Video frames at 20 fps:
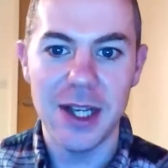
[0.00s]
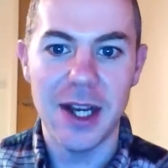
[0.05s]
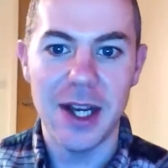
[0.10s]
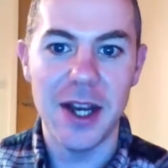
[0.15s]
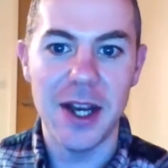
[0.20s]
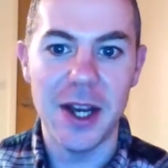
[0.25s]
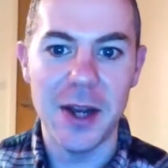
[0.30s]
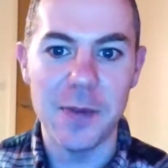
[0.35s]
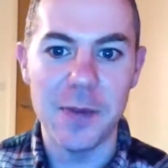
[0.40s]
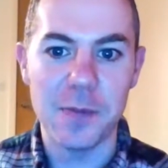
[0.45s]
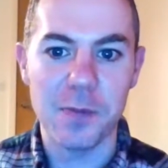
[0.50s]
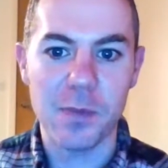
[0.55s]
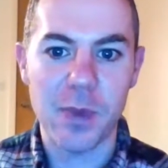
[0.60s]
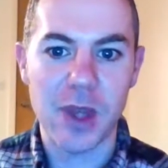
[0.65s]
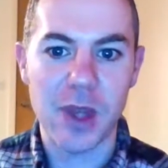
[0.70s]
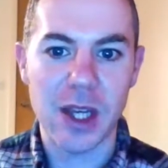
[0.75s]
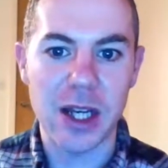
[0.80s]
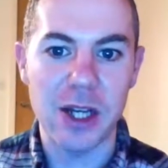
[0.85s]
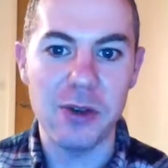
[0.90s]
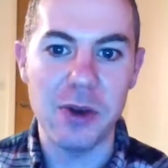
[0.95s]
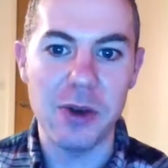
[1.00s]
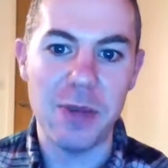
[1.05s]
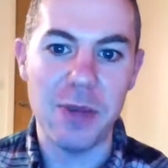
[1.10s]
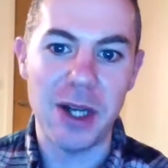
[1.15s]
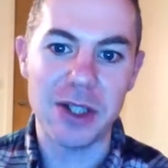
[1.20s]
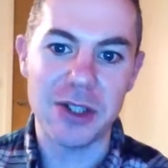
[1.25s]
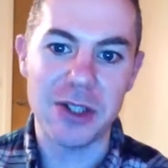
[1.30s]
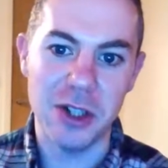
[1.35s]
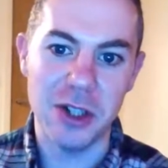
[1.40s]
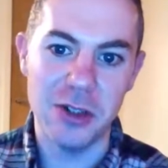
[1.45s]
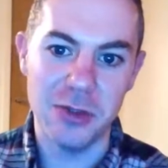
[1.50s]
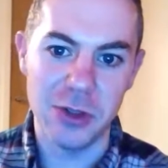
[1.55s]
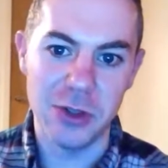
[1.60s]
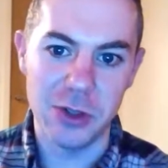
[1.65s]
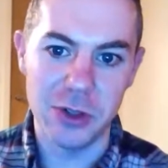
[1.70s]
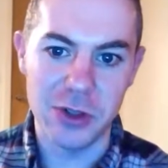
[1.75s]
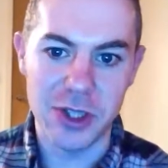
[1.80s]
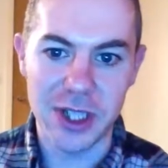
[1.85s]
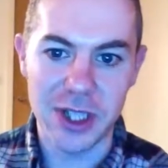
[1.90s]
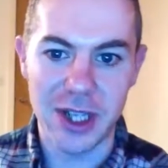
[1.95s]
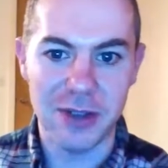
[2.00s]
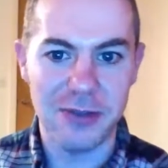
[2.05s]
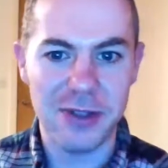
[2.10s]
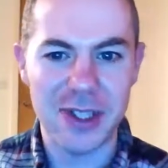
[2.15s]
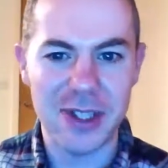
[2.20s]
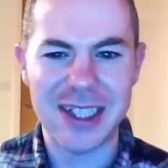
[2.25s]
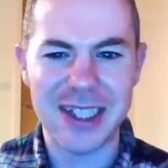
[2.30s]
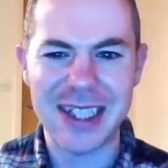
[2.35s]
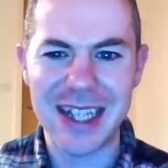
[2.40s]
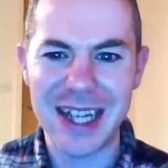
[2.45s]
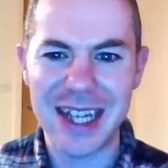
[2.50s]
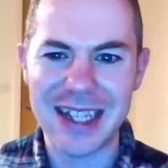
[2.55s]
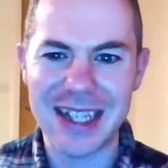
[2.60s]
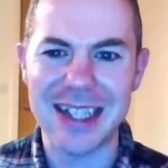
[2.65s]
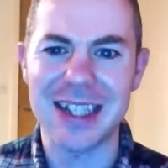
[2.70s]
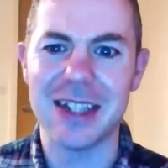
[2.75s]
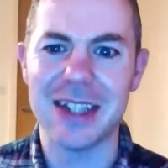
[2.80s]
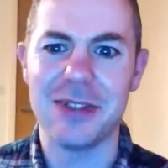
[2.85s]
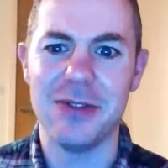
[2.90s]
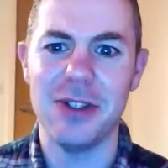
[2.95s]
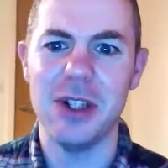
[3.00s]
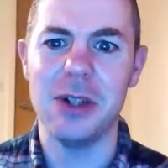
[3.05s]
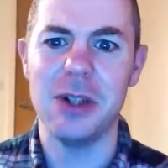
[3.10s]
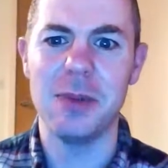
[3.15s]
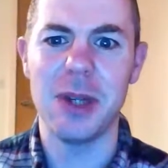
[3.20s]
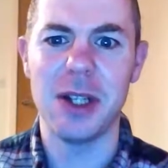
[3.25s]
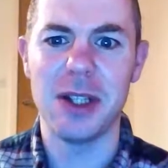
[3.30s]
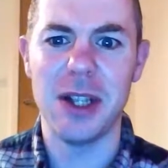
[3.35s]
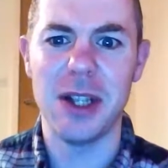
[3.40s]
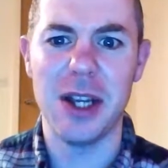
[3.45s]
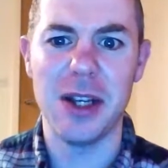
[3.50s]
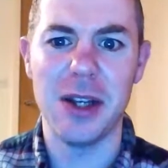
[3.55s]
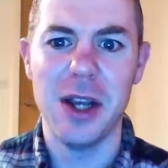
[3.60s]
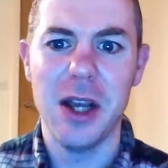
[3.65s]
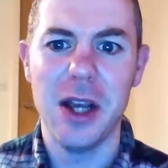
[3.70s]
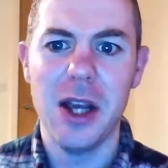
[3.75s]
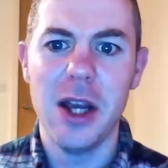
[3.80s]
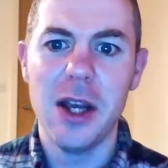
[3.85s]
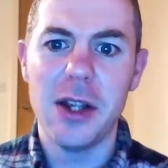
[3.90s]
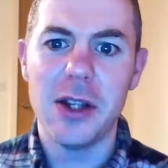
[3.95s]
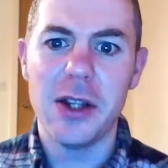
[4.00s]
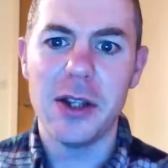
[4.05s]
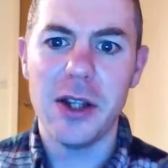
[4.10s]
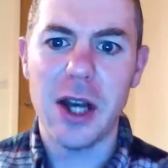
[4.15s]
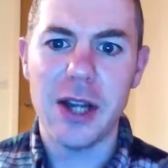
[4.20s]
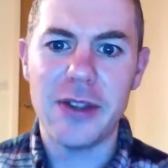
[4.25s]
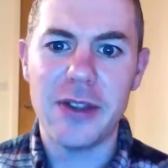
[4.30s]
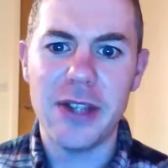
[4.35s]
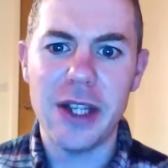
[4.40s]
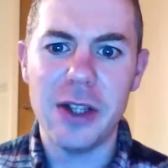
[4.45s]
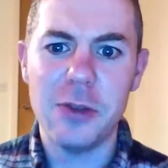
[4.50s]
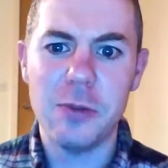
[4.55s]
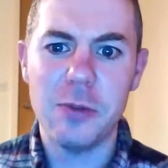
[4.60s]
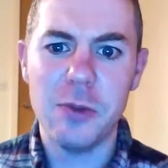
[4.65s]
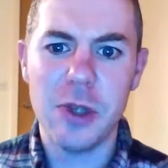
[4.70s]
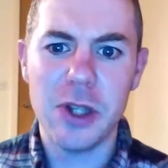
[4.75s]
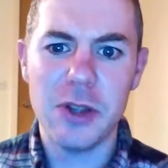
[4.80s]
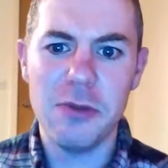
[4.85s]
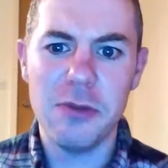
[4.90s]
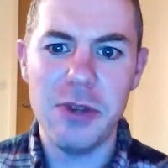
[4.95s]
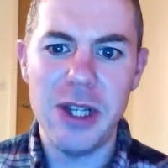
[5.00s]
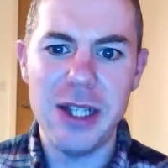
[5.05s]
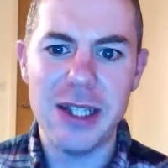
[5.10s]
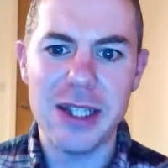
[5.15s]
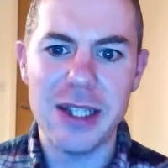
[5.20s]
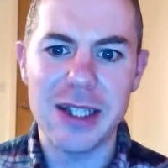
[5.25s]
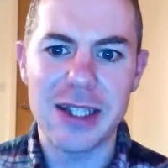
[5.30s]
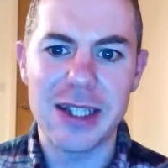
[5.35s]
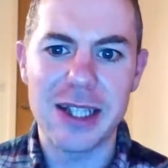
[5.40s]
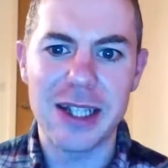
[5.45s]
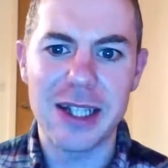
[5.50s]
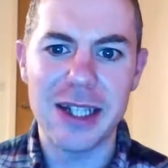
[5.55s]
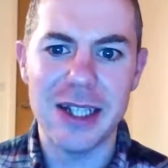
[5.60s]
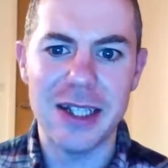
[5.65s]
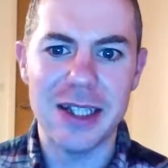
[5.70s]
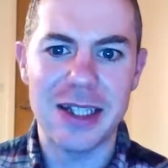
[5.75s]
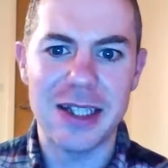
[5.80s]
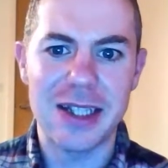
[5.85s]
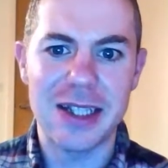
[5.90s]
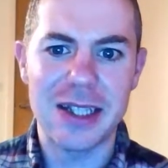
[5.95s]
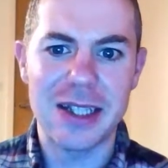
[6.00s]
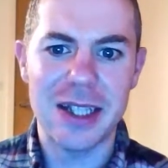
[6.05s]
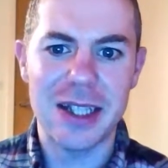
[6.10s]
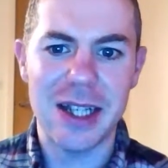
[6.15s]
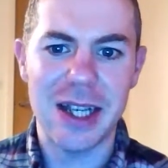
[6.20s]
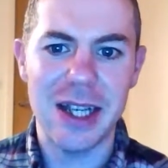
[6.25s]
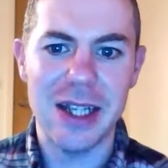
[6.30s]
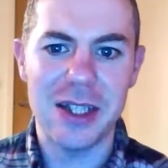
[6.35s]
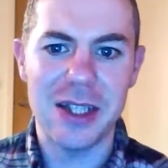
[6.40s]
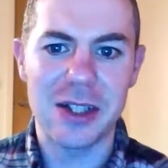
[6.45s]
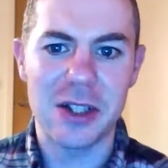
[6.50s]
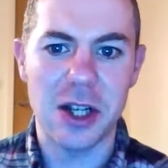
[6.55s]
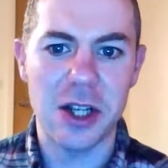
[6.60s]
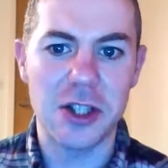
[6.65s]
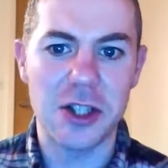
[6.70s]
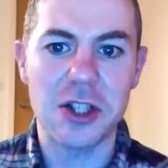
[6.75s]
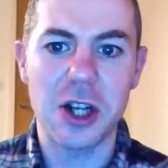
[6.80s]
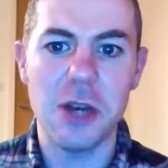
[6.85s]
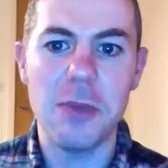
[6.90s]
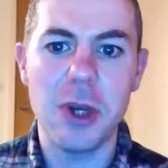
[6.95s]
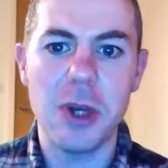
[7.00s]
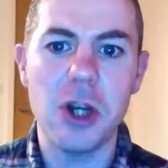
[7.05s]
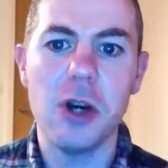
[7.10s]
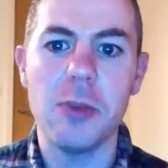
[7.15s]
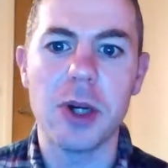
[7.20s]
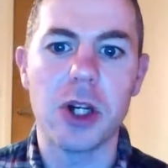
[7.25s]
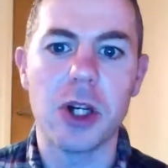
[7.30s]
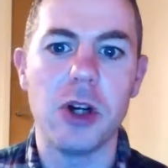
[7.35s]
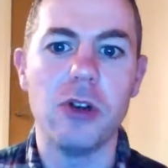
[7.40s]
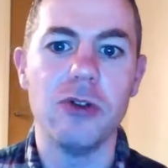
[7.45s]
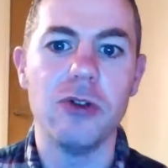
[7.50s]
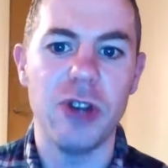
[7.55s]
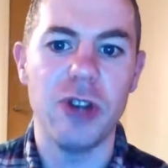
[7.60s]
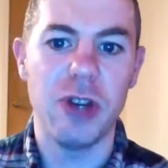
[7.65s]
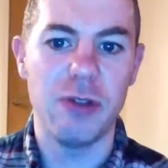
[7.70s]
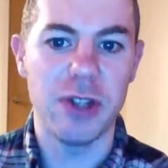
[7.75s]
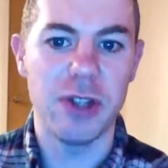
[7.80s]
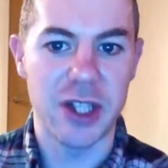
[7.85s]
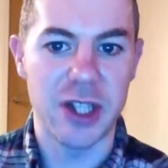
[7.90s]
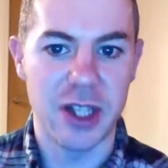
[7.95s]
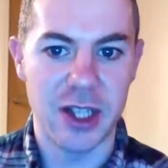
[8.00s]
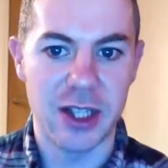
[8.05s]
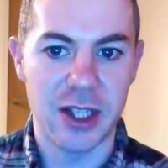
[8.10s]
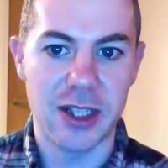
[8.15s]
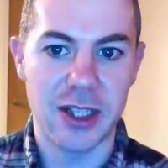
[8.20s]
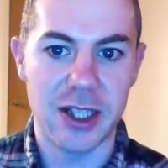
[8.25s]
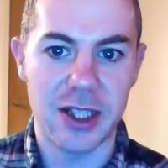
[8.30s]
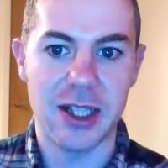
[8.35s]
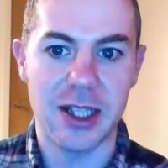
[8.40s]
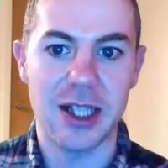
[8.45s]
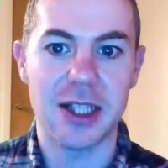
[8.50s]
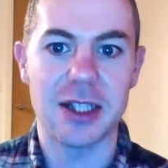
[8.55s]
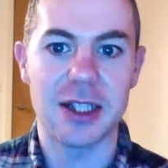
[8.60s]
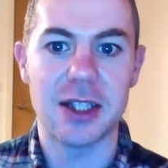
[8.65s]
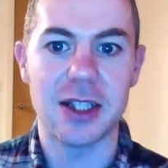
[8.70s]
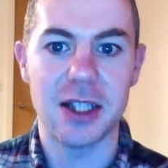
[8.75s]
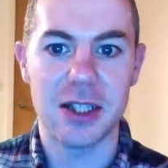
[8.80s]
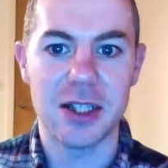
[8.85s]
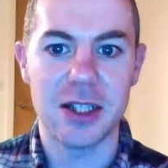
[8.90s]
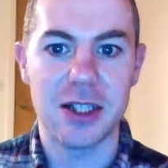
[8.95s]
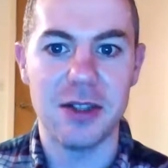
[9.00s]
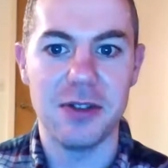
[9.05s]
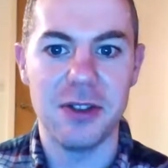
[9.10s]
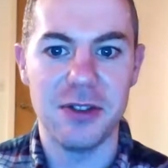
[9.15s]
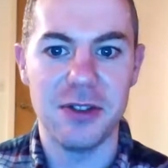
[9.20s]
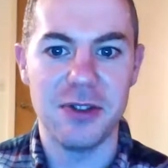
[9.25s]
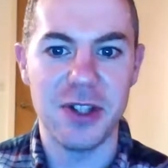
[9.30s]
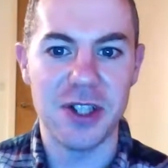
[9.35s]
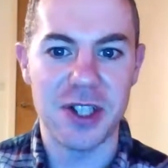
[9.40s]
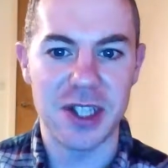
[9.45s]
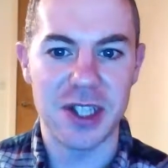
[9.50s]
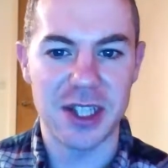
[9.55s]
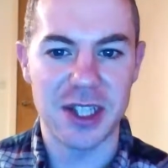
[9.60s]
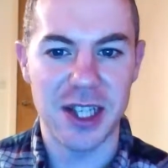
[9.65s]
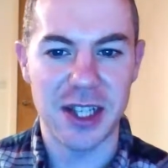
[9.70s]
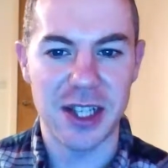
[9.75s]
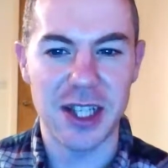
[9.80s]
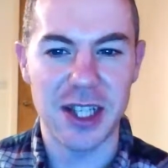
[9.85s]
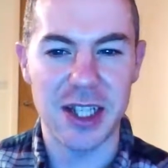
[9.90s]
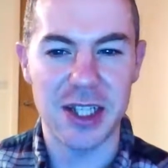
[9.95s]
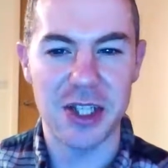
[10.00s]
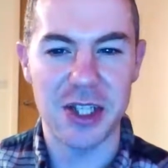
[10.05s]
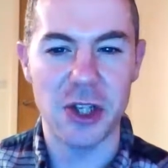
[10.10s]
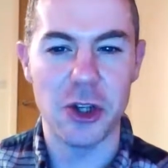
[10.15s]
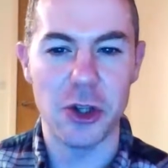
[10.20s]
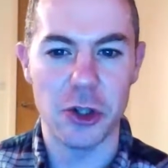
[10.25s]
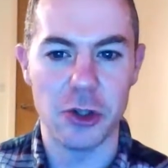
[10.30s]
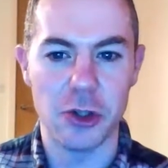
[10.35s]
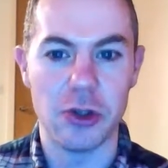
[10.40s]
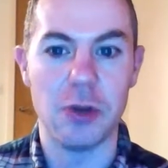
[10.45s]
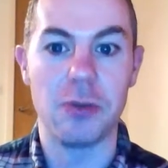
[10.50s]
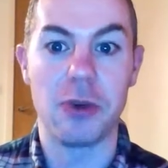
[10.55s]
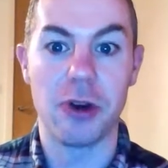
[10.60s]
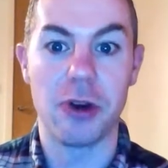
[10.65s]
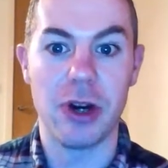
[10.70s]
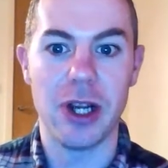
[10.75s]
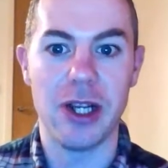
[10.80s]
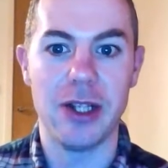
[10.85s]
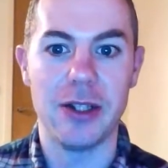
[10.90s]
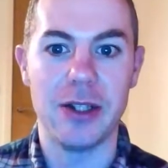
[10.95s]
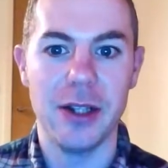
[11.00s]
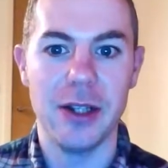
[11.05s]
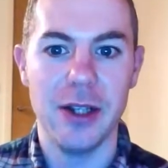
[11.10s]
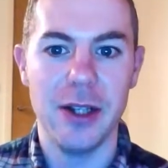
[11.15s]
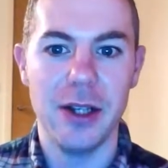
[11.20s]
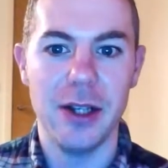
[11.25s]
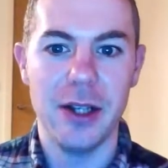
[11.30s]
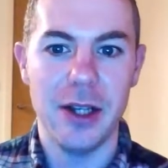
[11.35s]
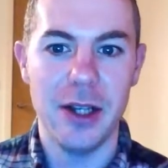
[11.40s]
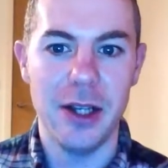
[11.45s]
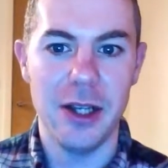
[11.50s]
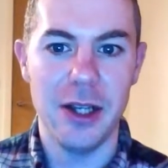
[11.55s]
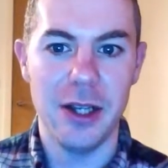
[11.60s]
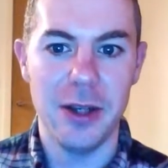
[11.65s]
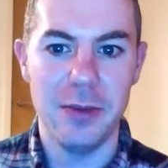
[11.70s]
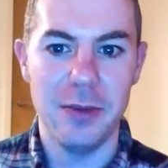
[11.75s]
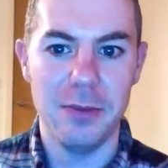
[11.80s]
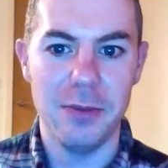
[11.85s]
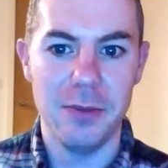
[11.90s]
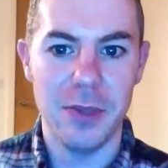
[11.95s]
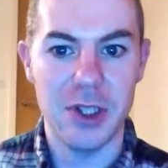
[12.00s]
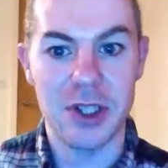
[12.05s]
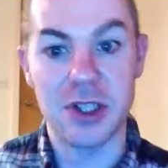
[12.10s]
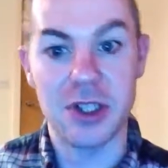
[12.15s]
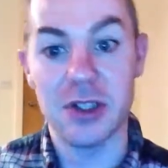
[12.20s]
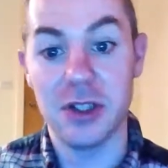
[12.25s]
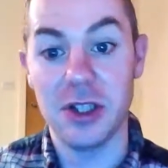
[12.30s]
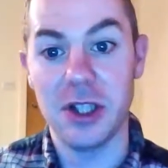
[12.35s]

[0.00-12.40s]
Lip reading: Anyway, back to Overlord. Yeah, fantastic film, and I think one of the reasons that it's going to become a cult favorite. I think that's the first thing to say. I think it's another upgrade, which